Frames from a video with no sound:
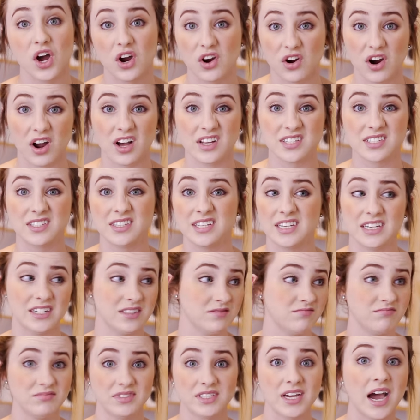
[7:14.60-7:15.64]
across the
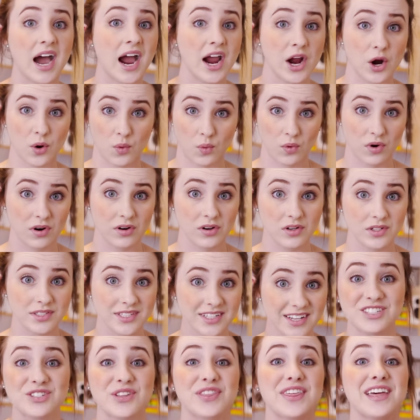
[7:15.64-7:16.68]
entire
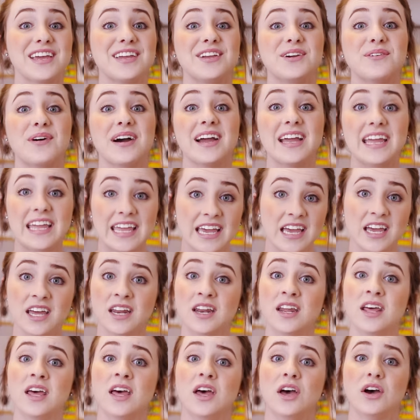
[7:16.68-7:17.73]
world. So thank you
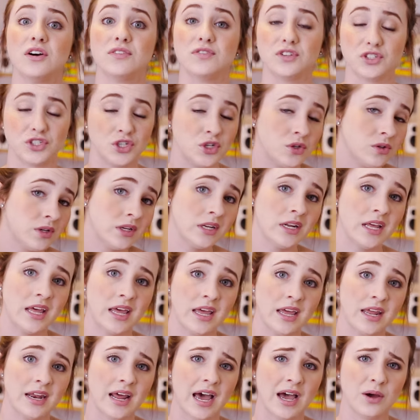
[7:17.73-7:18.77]
again for tuning
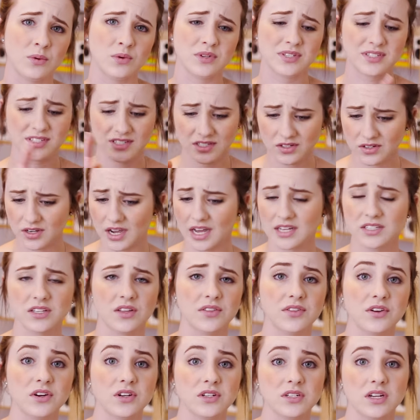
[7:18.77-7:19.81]
in. I will see you guys
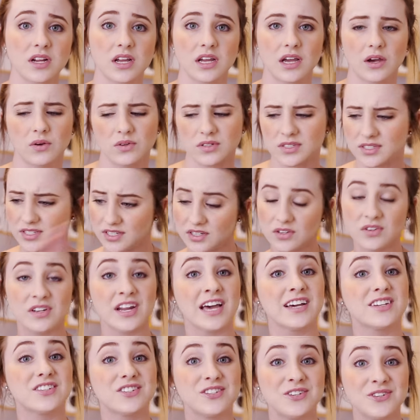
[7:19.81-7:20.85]
on Thursday. I will see you
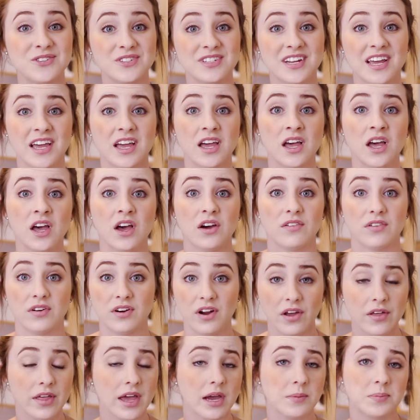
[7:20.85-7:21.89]
next Tuesday for
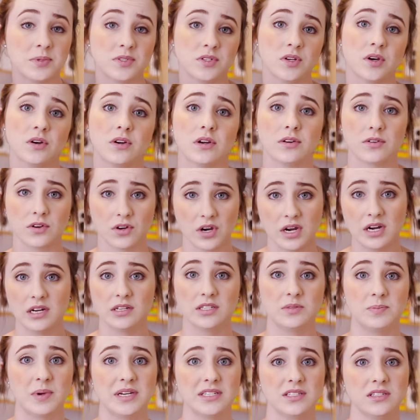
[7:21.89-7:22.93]
another episode of
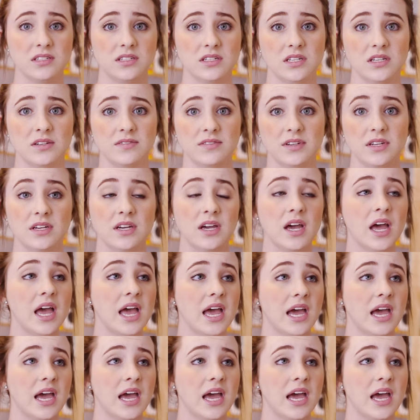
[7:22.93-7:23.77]
Creative Spaces TV.